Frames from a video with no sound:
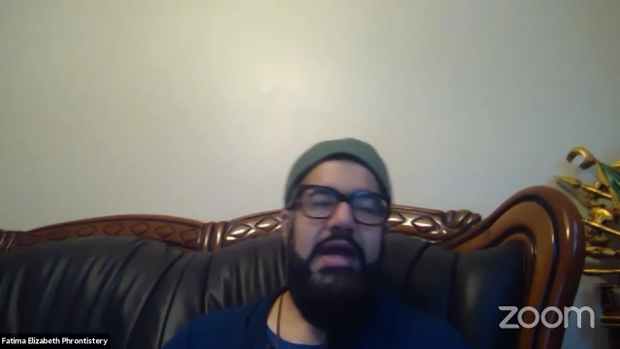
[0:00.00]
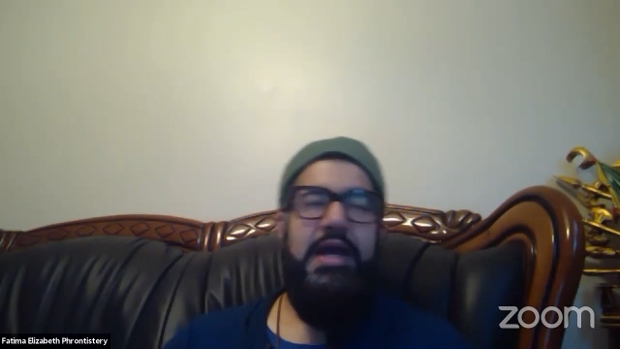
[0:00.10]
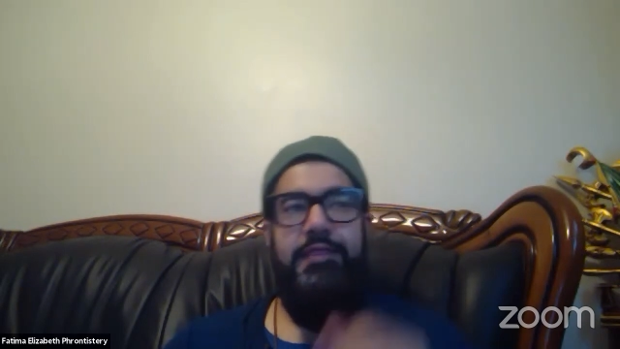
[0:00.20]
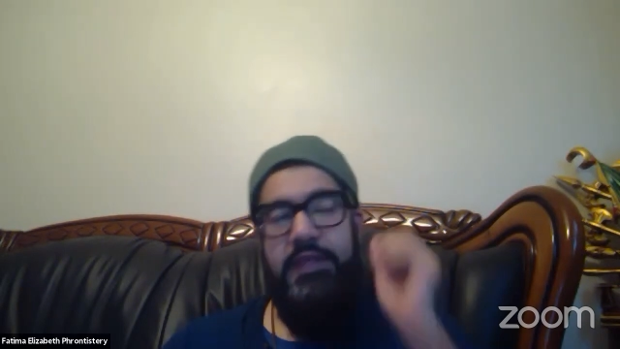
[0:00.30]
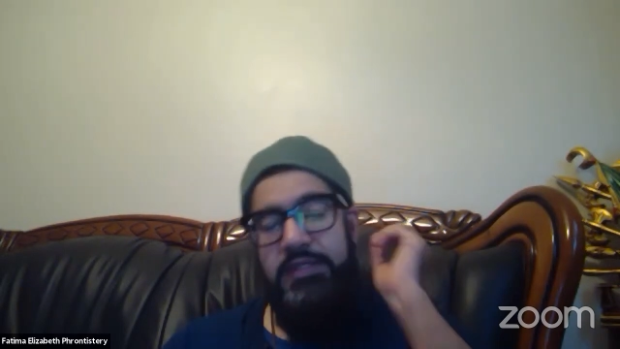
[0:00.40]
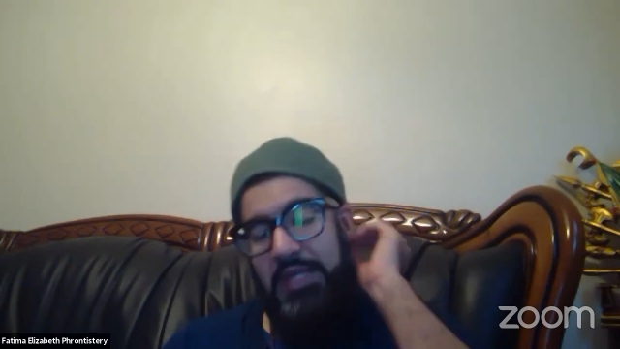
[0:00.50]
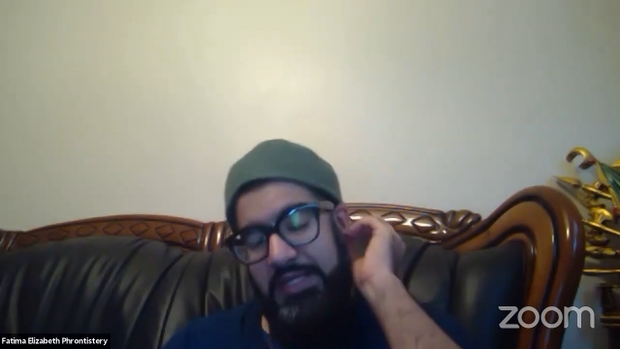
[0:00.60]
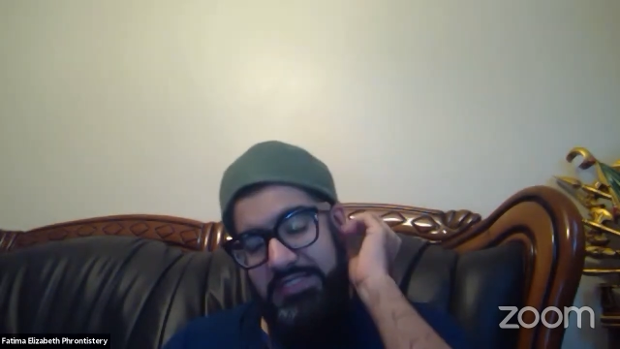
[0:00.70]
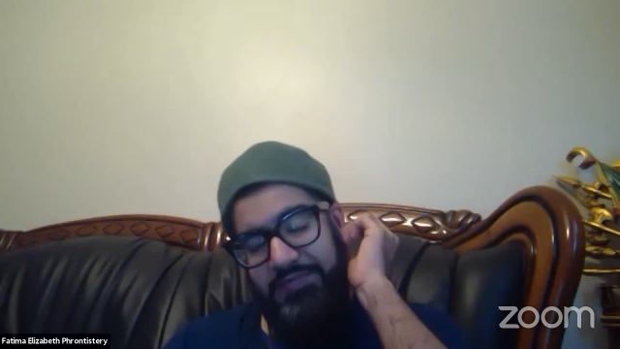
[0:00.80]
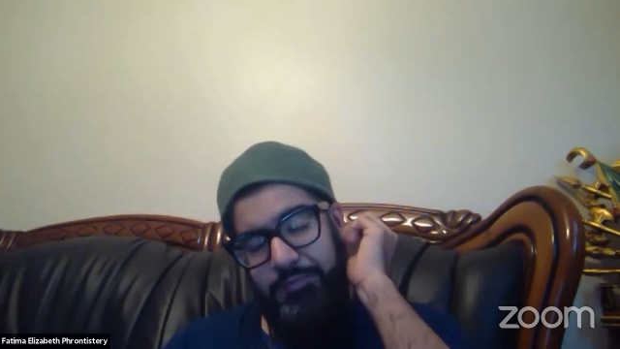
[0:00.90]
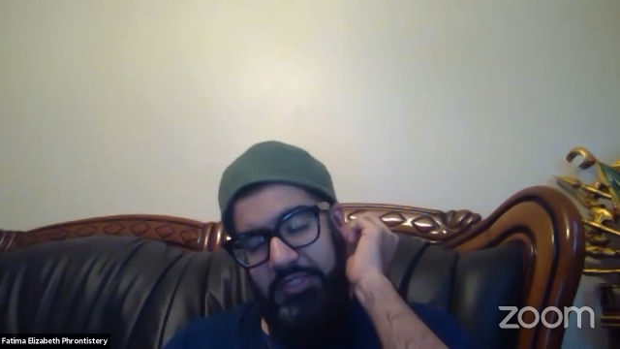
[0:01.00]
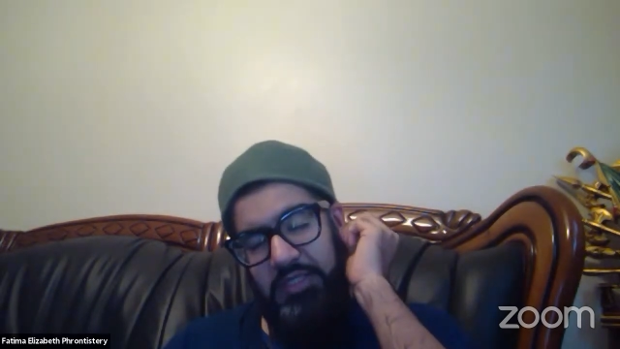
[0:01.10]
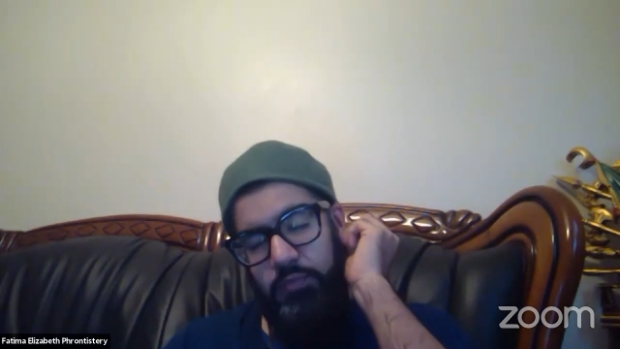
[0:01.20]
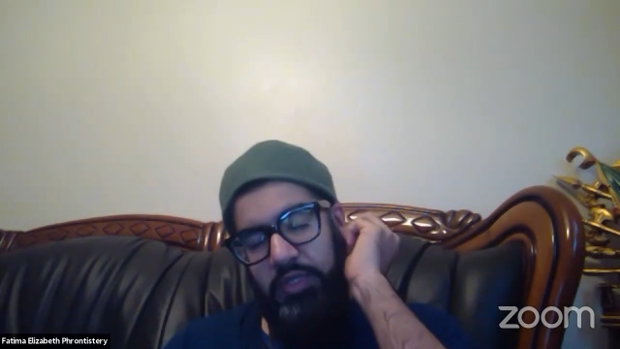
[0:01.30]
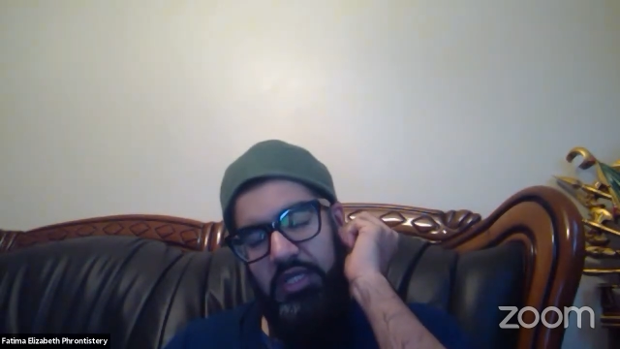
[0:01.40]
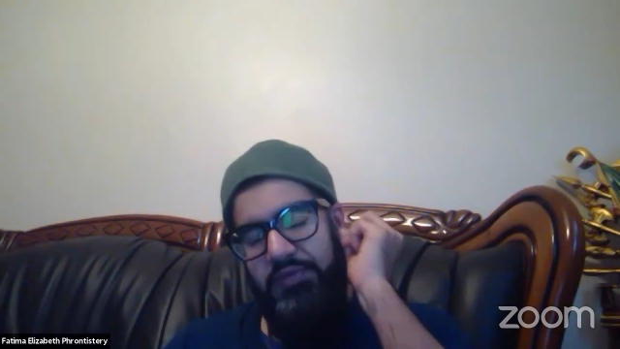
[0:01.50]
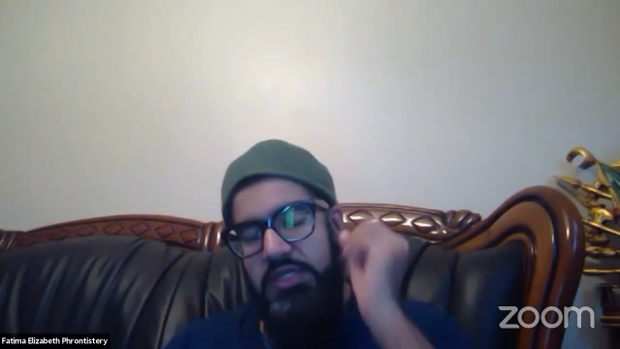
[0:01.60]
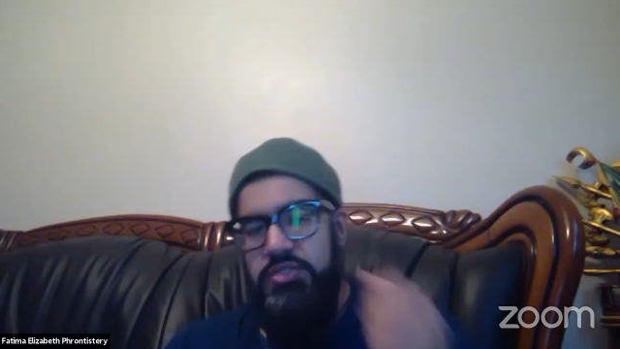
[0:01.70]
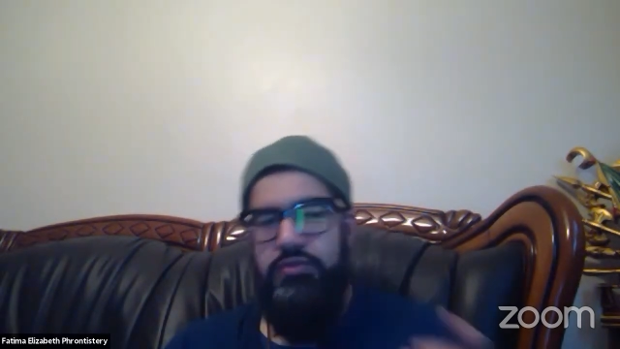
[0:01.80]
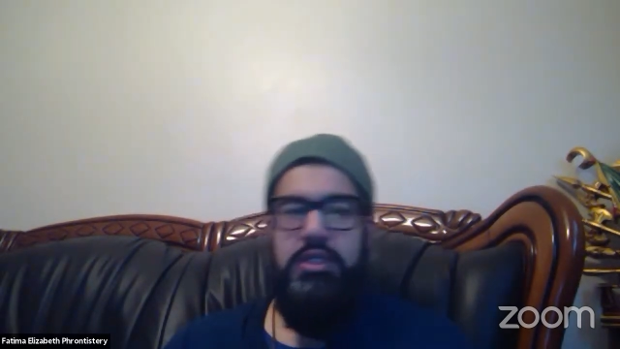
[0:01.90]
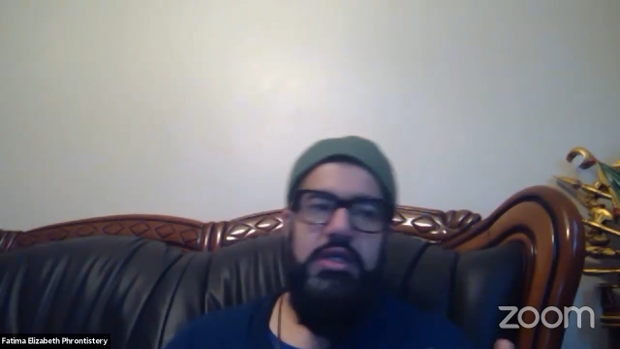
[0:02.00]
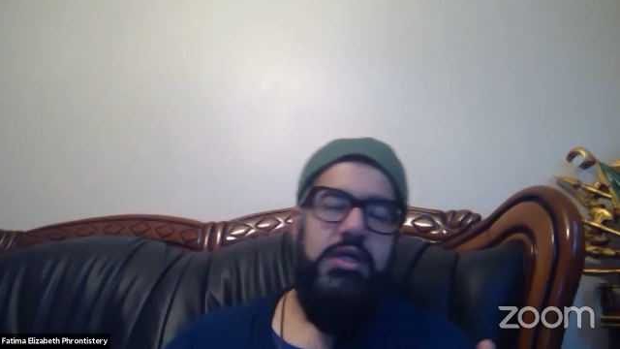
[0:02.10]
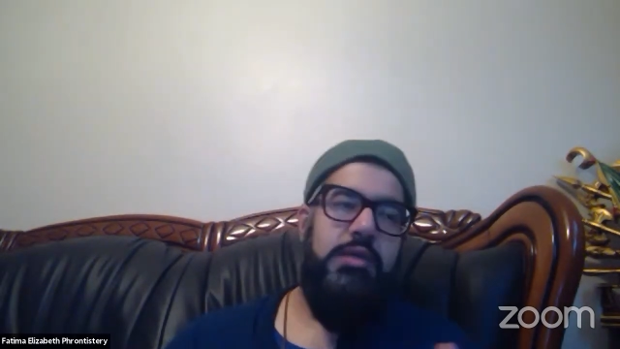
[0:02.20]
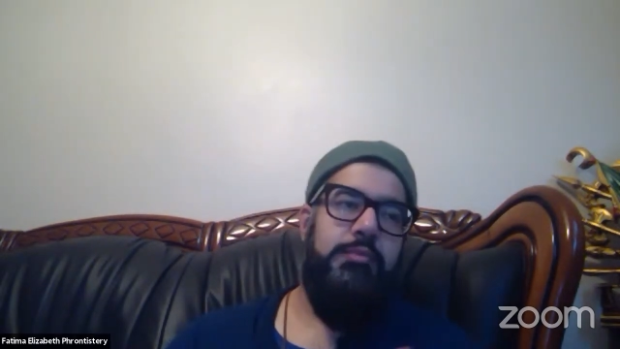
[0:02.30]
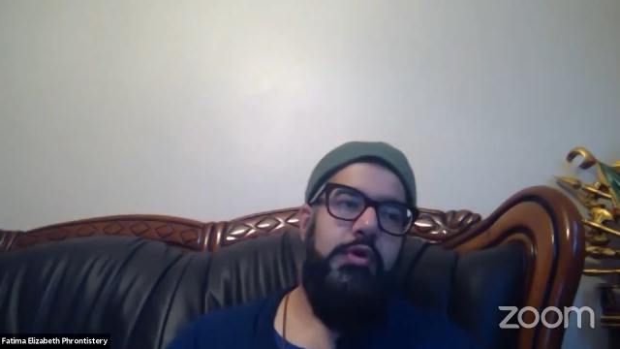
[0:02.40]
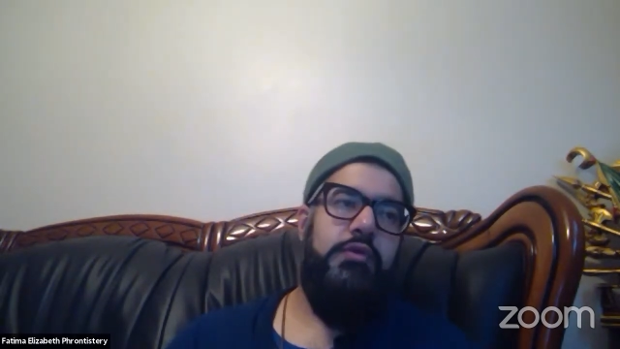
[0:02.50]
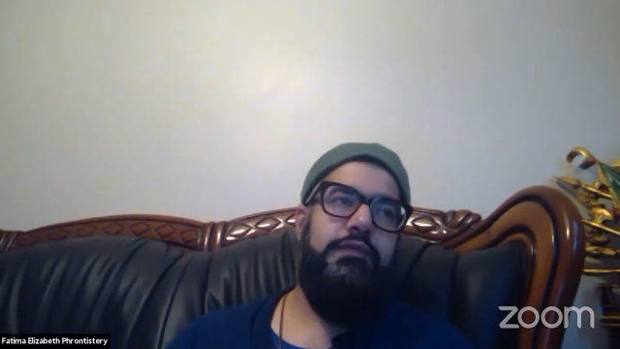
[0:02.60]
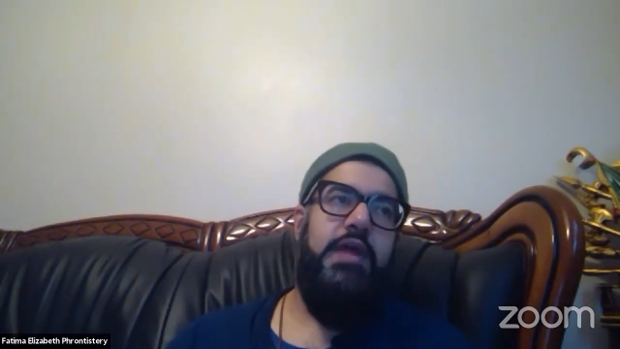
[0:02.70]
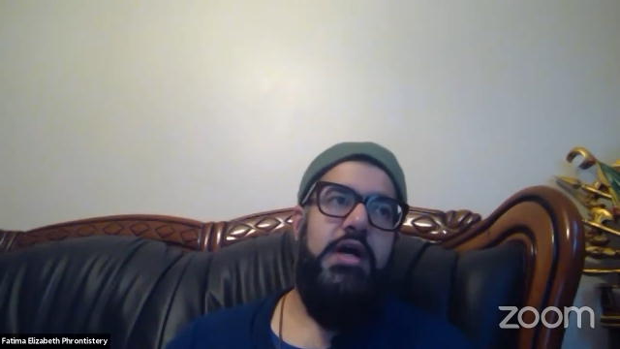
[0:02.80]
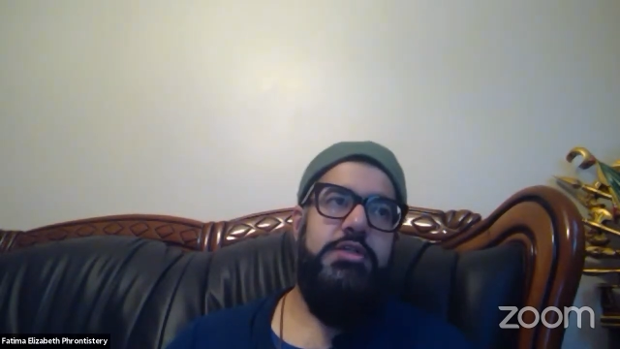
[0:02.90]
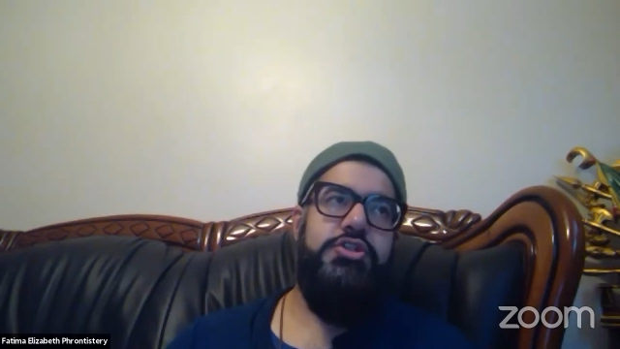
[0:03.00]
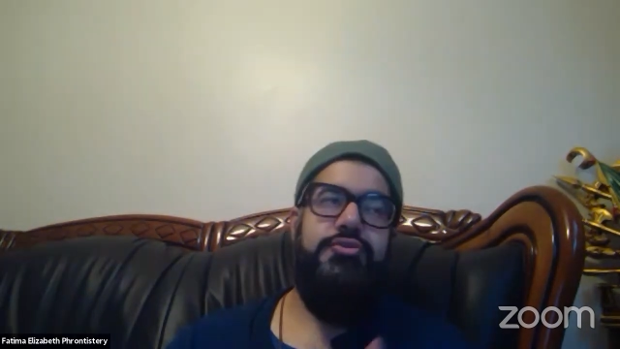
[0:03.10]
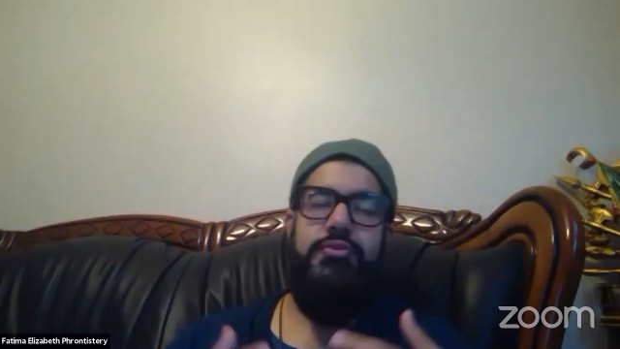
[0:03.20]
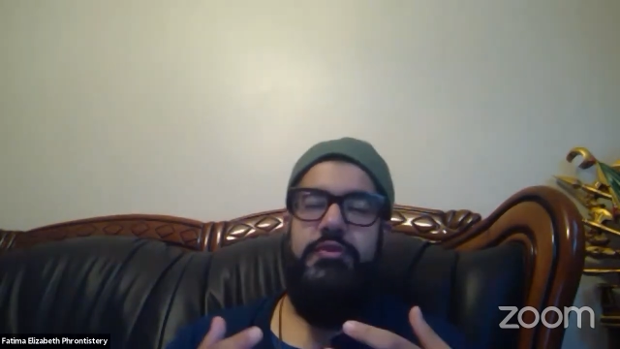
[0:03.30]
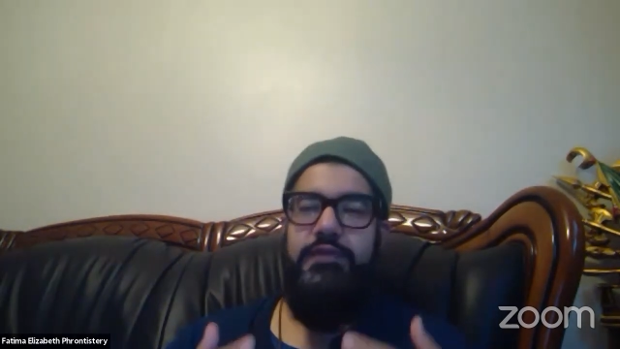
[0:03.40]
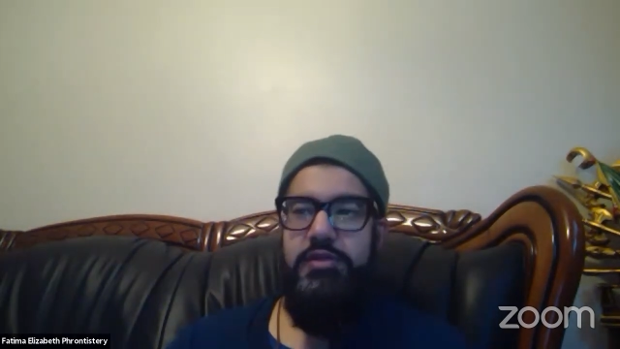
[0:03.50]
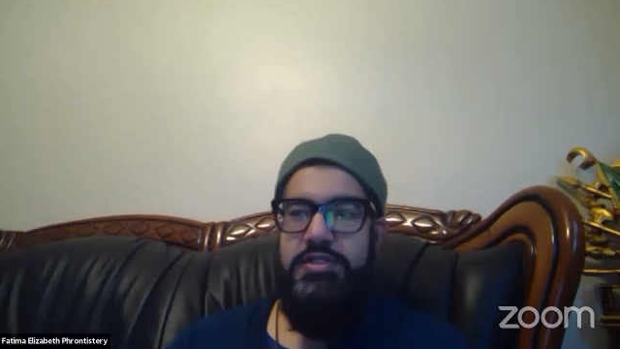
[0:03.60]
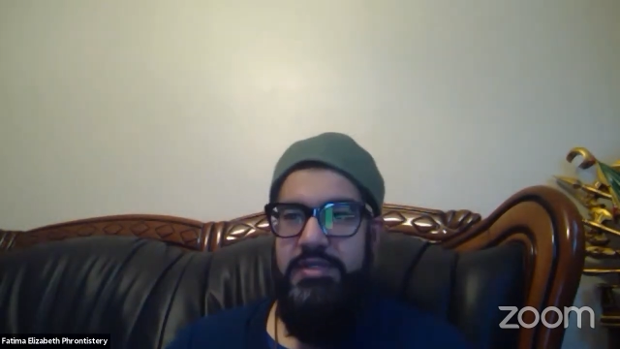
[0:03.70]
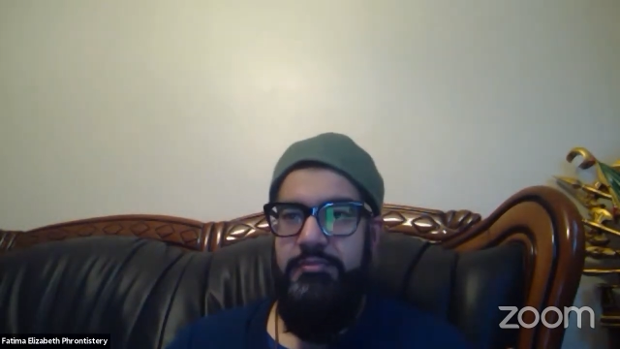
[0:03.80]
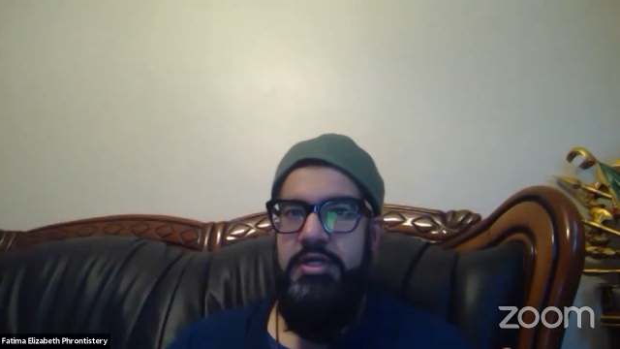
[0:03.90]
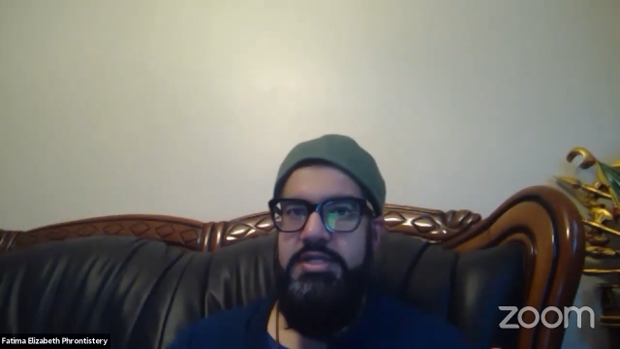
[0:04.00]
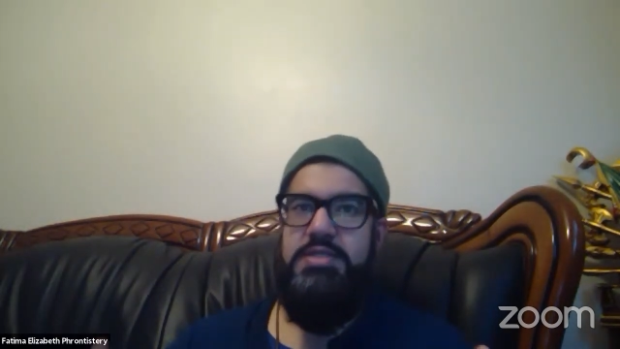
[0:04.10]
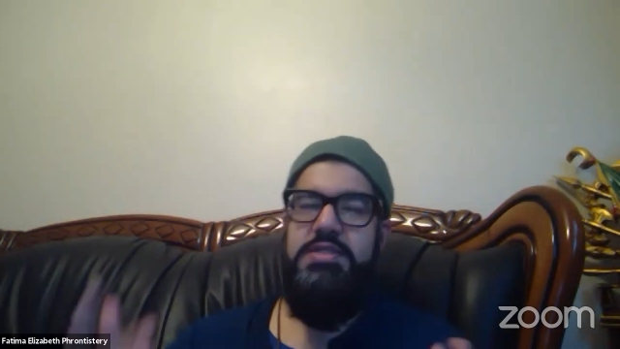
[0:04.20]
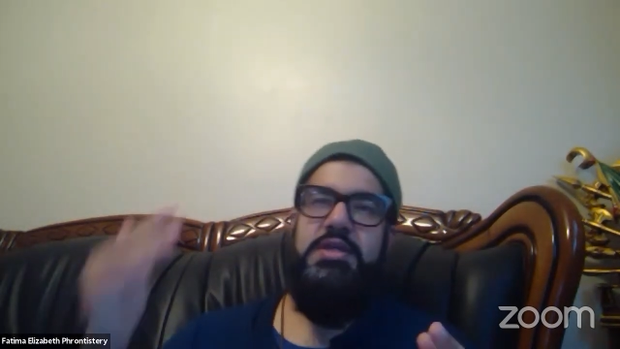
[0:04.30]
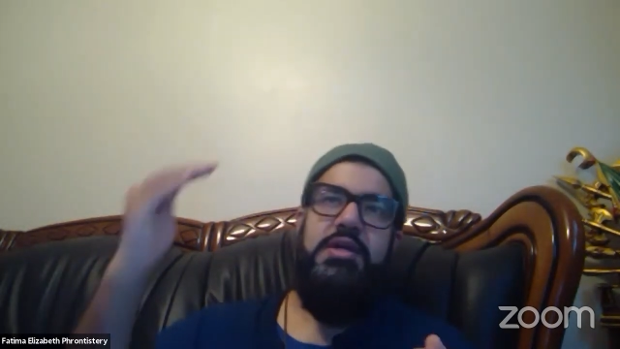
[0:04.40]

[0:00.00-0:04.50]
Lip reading: And then at 7 p.m., we have history of the Hajj through the various empires.